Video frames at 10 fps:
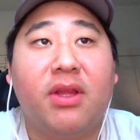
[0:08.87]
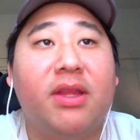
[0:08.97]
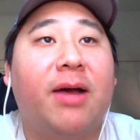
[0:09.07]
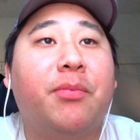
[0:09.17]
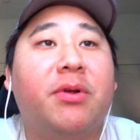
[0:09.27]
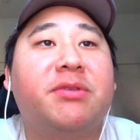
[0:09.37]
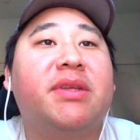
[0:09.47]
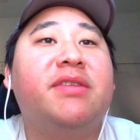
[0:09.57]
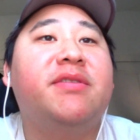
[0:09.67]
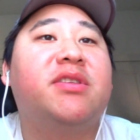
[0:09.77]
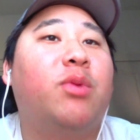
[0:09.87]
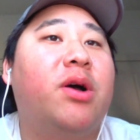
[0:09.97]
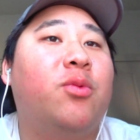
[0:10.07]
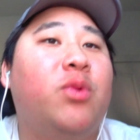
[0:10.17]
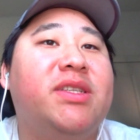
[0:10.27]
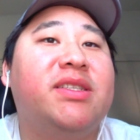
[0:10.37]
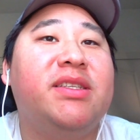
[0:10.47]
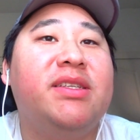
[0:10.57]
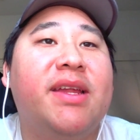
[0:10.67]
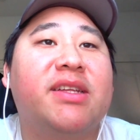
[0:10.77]
Now, perspective is what we
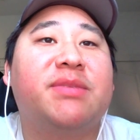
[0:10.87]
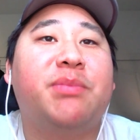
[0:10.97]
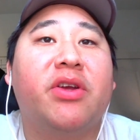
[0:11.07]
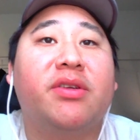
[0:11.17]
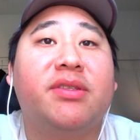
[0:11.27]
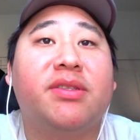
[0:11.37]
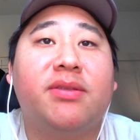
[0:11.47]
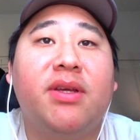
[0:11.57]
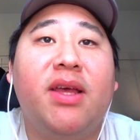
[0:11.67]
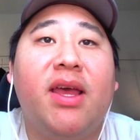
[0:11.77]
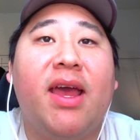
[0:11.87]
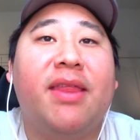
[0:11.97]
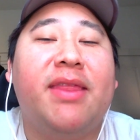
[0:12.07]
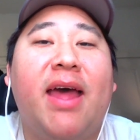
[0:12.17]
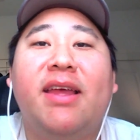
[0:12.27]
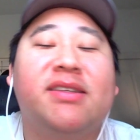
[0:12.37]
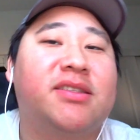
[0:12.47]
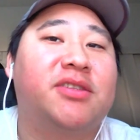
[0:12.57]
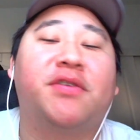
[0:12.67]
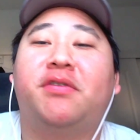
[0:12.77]
see and experience, and that is
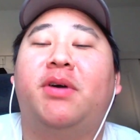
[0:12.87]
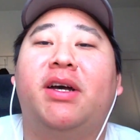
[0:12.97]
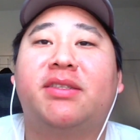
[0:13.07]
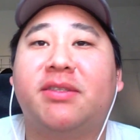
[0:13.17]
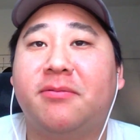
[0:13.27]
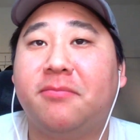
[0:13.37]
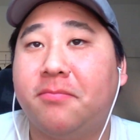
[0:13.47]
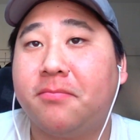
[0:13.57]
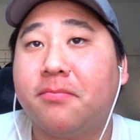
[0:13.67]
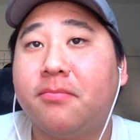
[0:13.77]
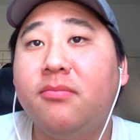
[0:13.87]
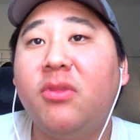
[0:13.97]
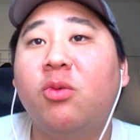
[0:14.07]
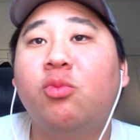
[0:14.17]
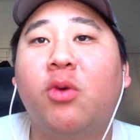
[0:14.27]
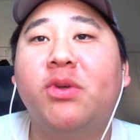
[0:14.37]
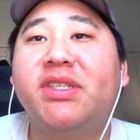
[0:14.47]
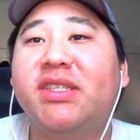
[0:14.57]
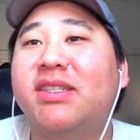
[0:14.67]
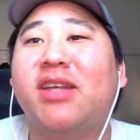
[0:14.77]
the truth to us. What we
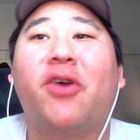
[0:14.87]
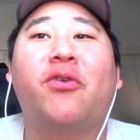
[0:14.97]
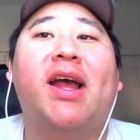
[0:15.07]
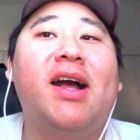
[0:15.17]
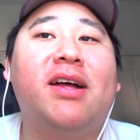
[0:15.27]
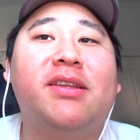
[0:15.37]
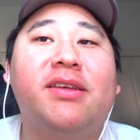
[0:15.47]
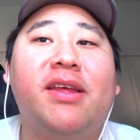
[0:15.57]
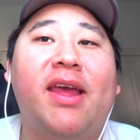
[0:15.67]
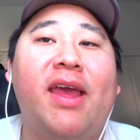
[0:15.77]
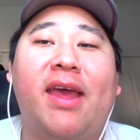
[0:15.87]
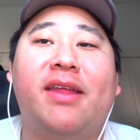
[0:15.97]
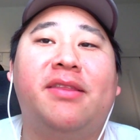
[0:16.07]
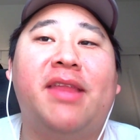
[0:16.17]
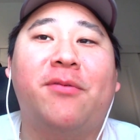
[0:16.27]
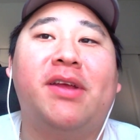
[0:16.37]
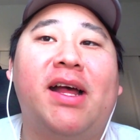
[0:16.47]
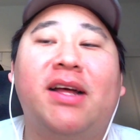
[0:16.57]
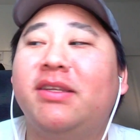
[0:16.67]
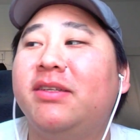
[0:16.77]
see is our reality, and that
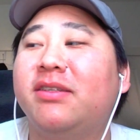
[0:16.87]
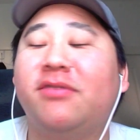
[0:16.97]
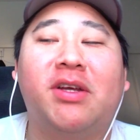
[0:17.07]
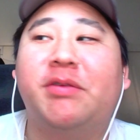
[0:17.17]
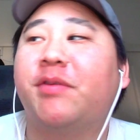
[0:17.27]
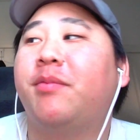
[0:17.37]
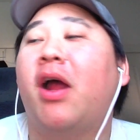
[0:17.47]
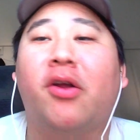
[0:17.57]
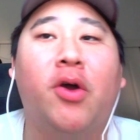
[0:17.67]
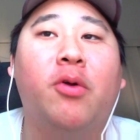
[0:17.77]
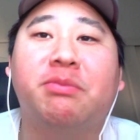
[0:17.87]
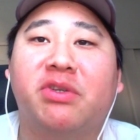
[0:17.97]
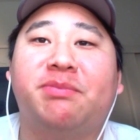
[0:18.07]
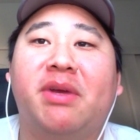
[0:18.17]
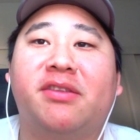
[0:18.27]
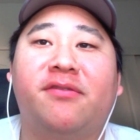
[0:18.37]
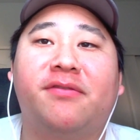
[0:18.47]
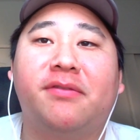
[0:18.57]
reality comes from our own perspective.